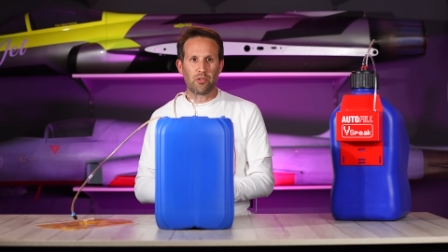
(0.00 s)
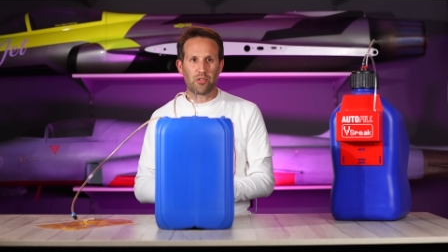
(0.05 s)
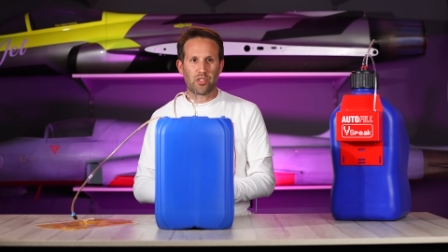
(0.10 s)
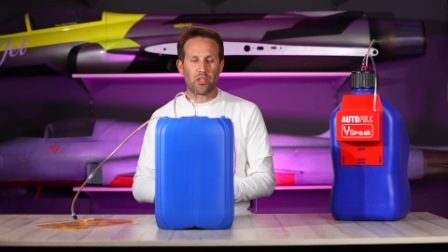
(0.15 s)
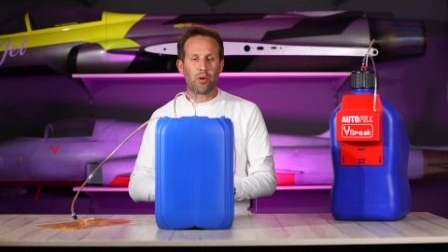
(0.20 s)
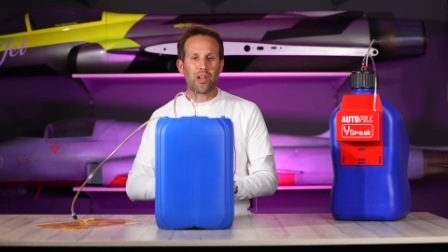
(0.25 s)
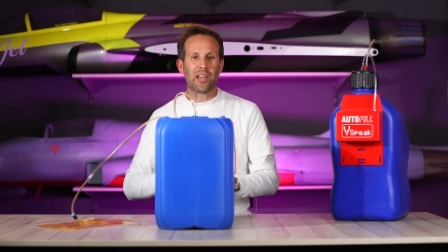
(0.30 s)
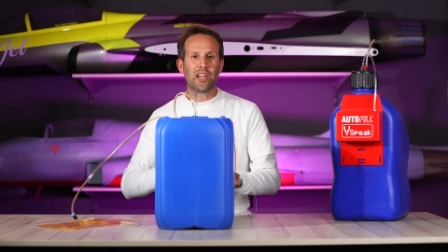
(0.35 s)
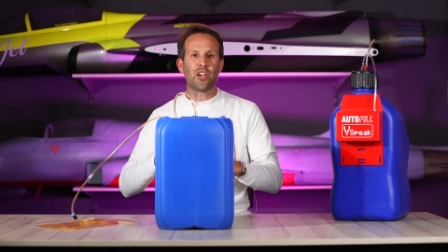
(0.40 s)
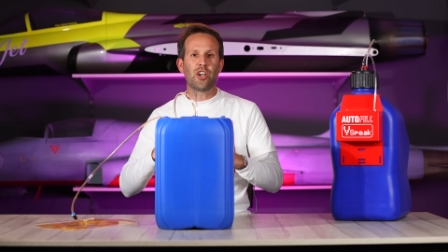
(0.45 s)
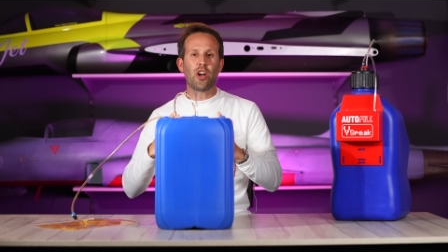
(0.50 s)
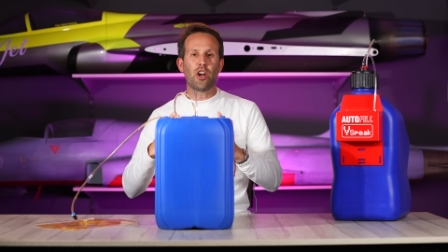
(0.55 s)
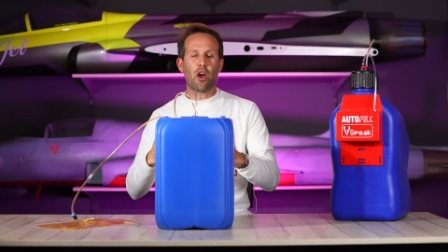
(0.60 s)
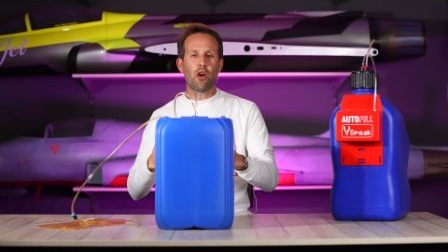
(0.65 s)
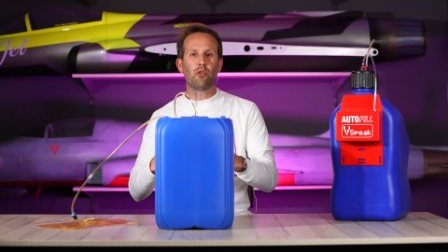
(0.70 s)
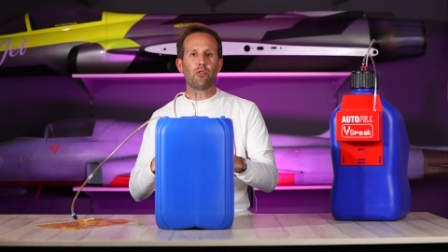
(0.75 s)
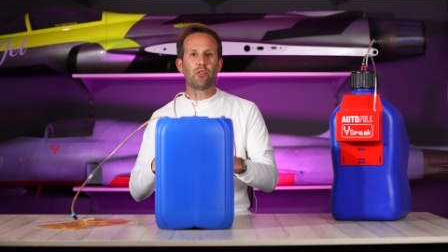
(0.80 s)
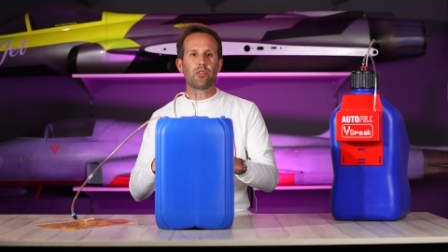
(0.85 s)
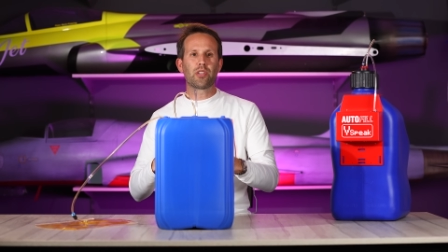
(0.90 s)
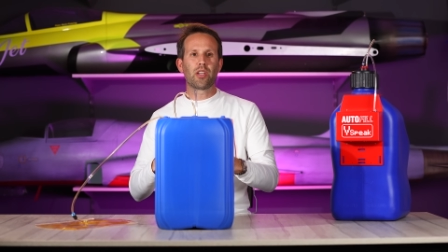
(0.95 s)
So it
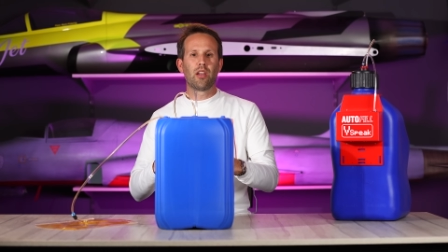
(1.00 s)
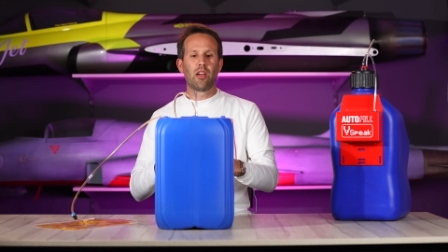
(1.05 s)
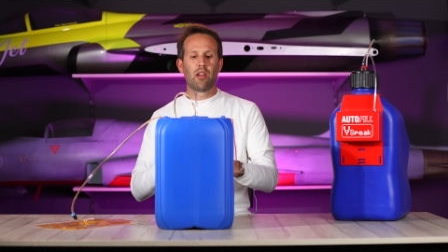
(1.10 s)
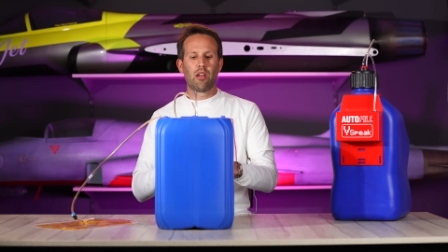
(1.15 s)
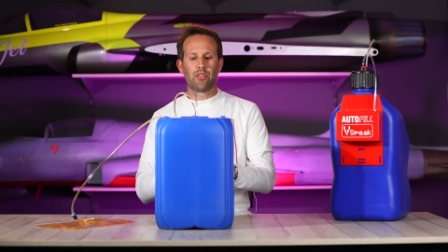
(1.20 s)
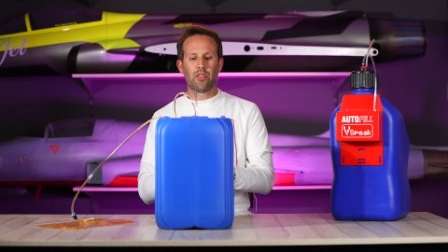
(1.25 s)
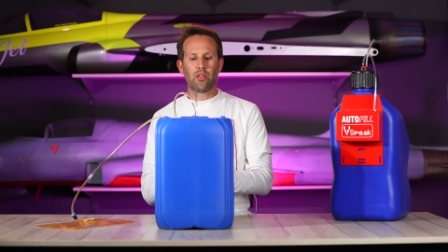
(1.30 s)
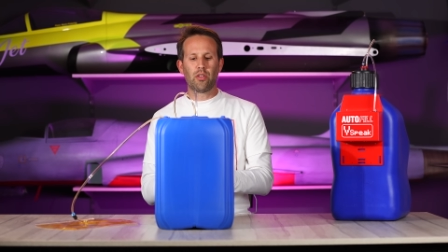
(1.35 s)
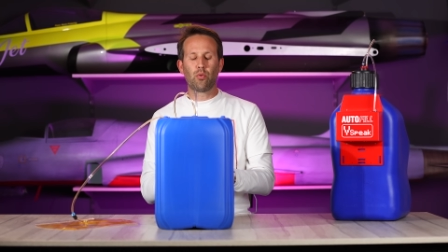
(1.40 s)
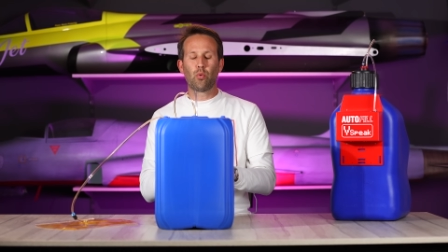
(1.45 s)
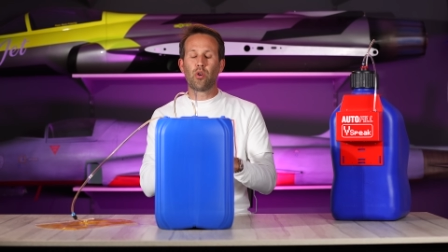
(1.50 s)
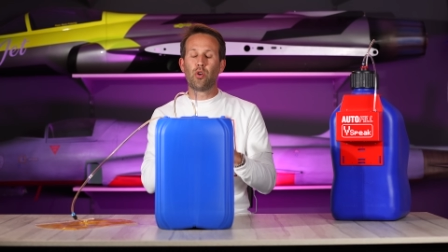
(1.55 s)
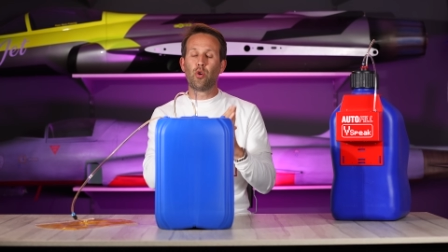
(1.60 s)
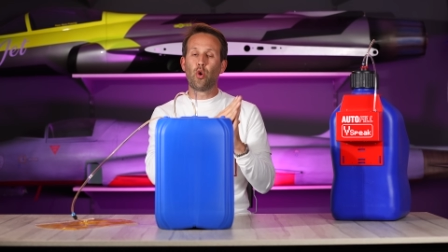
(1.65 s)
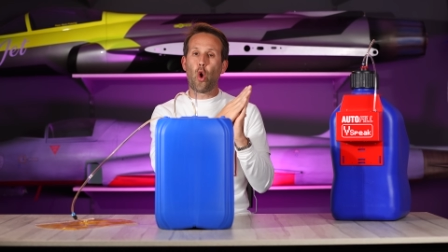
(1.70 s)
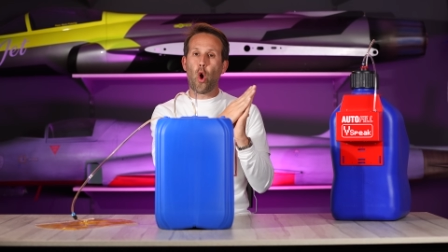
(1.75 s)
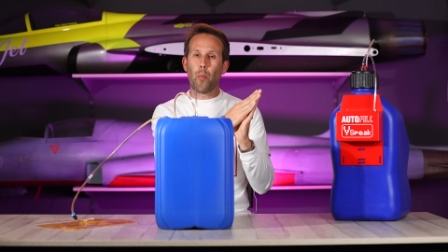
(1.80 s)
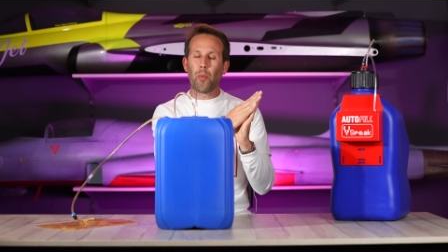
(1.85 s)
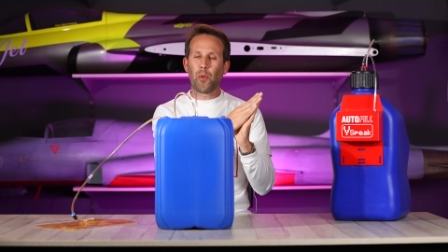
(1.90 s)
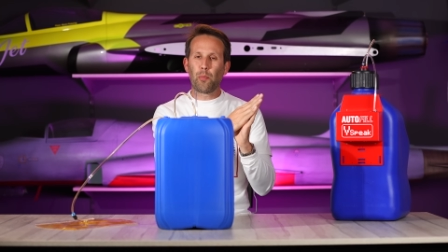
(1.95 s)
knows that
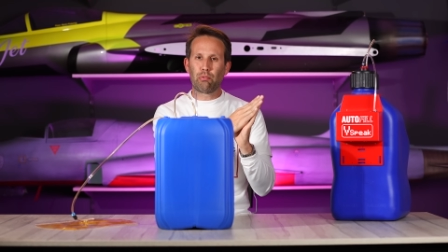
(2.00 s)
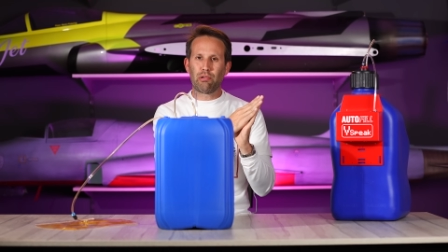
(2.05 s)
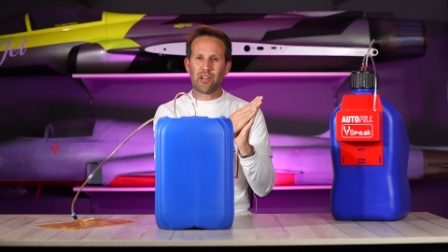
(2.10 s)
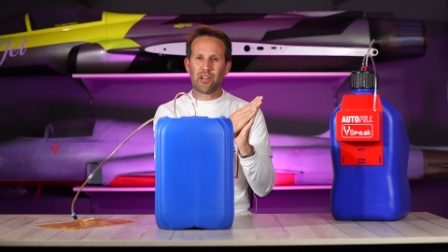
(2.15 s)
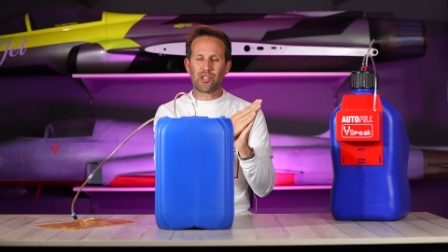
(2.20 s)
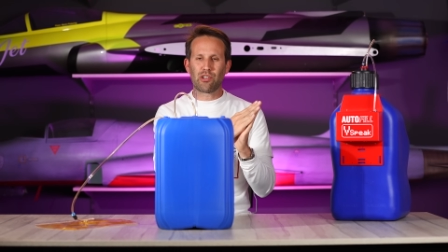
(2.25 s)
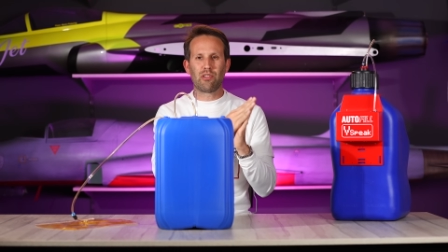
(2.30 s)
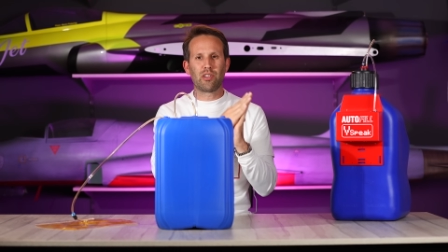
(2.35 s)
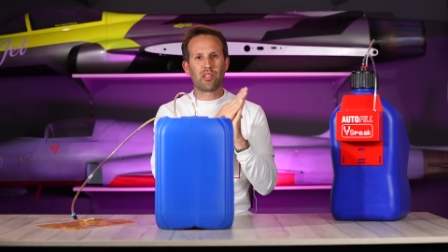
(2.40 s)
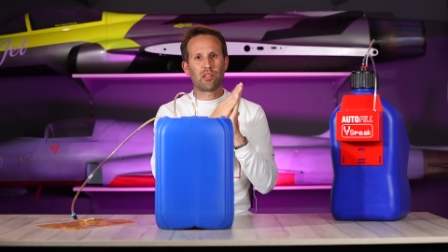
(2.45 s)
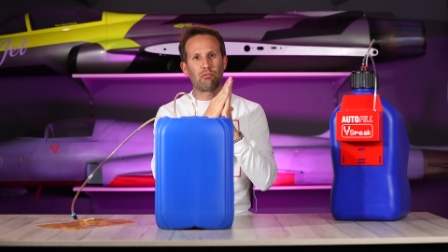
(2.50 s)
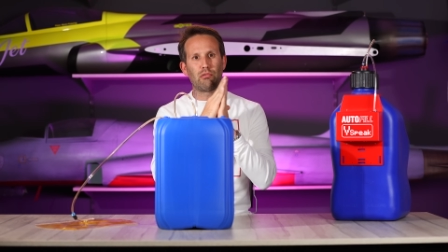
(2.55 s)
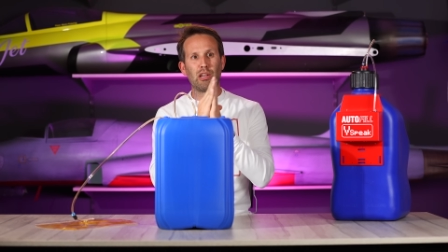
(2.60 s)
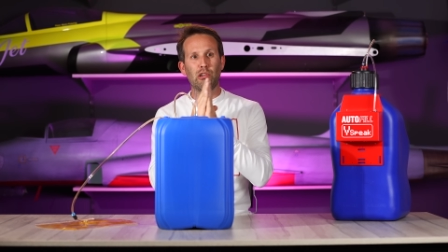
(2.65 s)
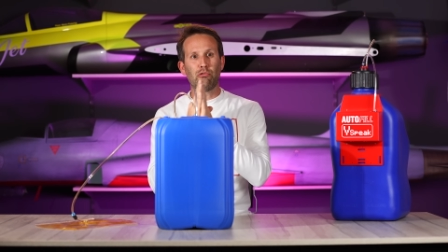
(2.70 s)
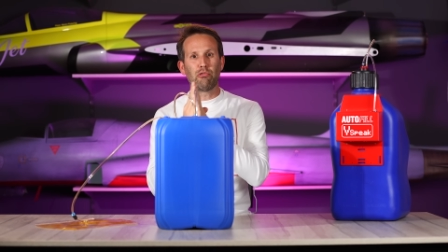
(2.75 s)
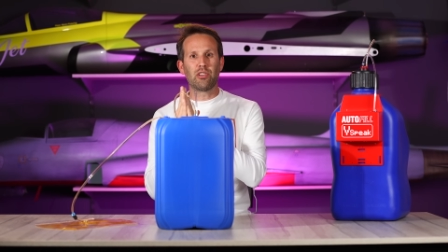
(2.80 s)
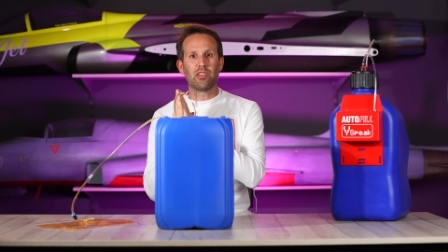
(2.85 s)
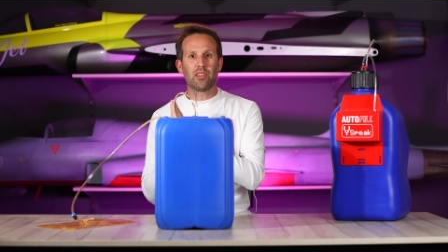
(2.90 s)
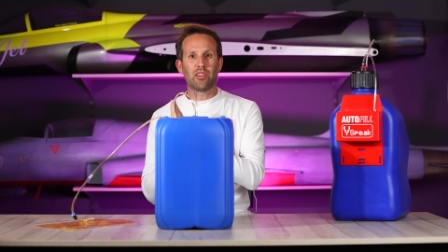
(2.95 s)
normal pressure is
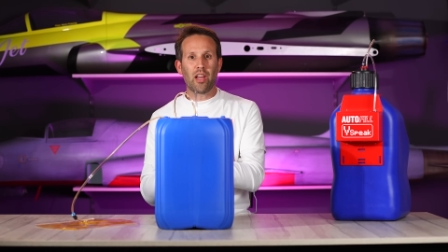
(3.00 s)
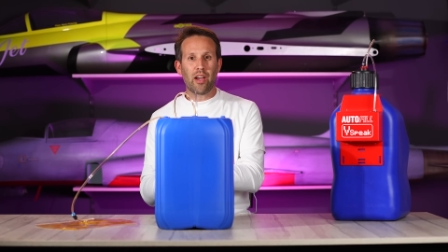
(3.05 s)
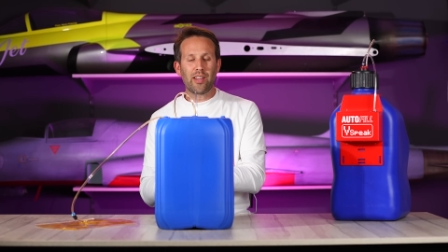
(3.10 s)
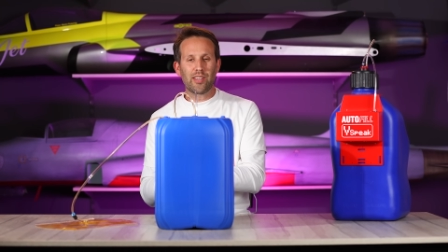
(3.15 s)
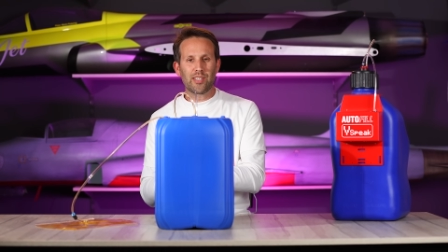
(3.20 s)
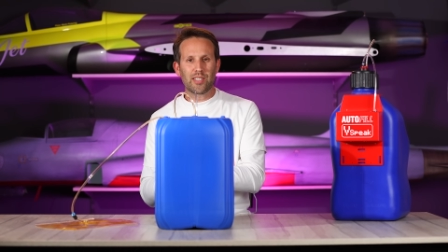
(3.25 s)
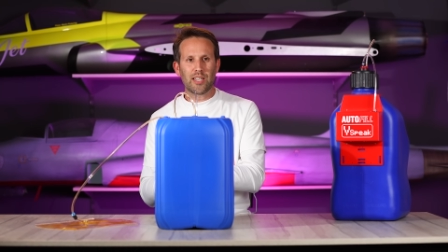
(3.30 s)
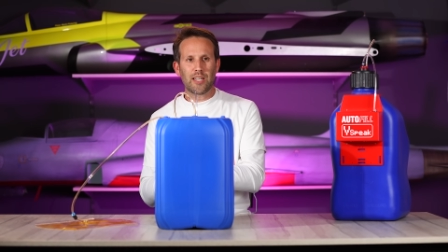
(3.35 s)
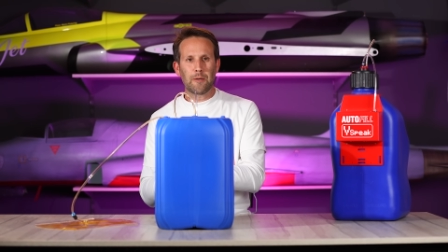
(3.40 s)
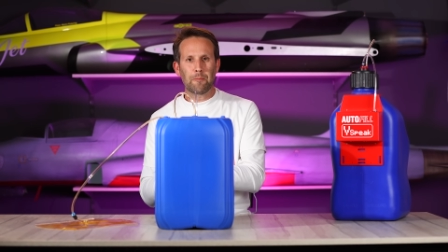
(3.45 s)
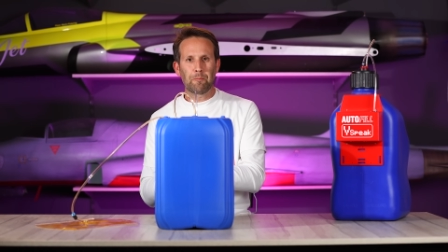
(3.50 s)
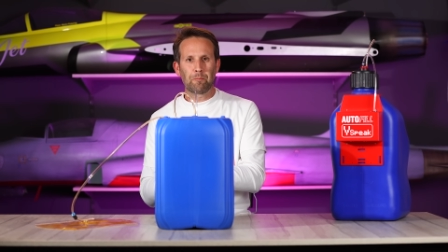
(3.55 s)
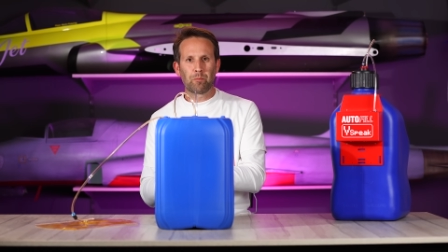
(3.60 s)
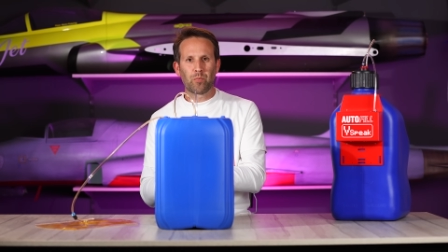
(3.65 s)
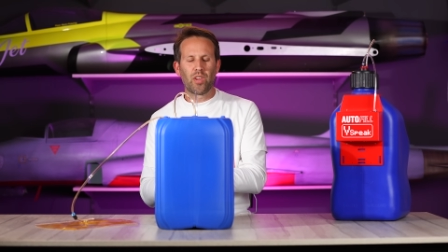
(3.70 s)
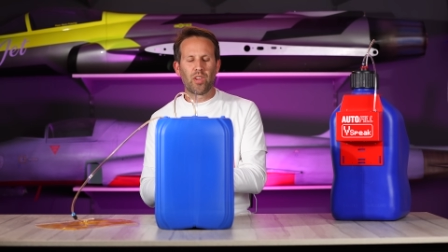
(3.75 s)
390.